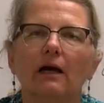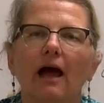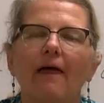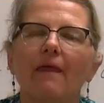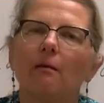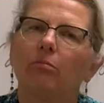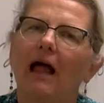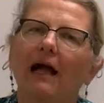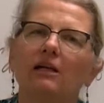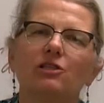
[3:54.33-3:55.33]
And that
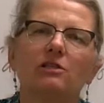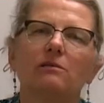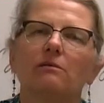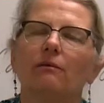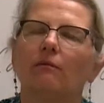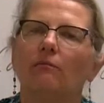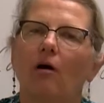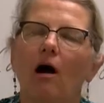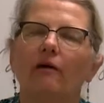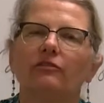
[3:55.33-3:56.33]
blockage is
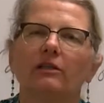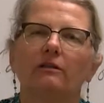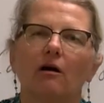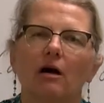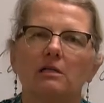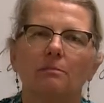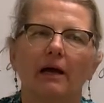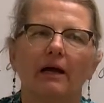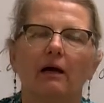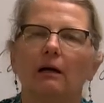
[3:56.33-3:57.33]
often caused
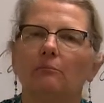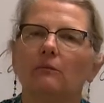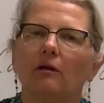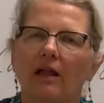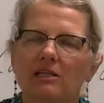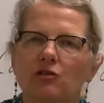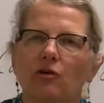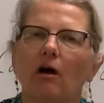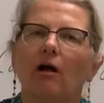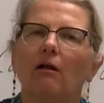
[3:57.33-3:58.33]
by
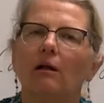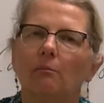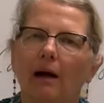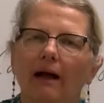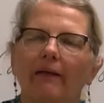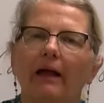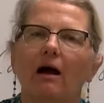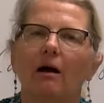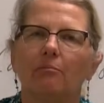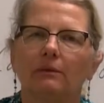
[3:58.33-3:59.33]
cholesterol piling
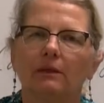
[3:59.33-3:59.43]
up,